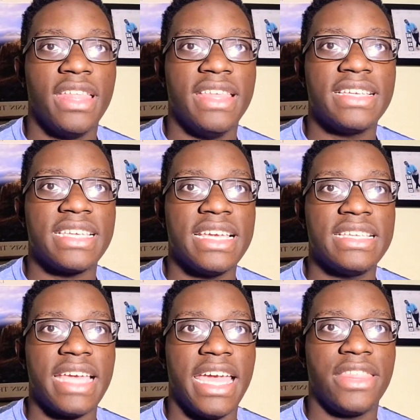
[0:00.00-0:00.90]
This
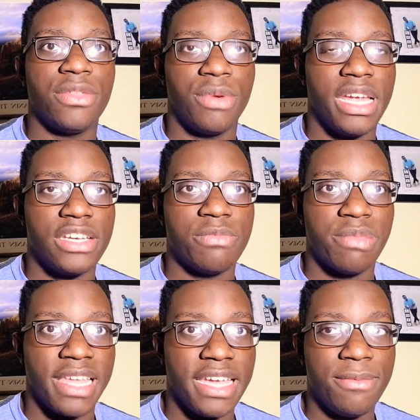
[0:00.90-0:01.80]
is a 3 inch
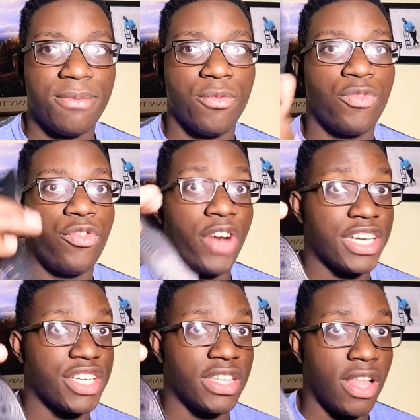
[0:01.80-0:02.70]
blade,
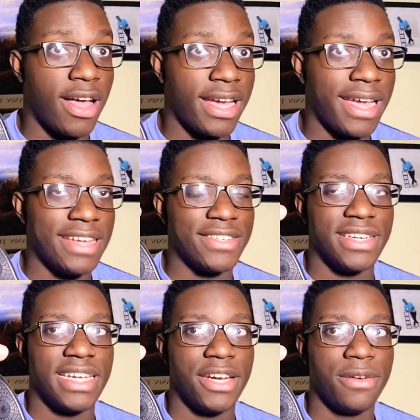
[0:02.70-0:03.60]
friction lock, as you
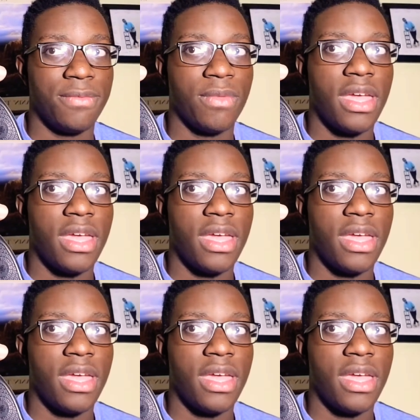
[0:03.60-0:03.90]
could hear.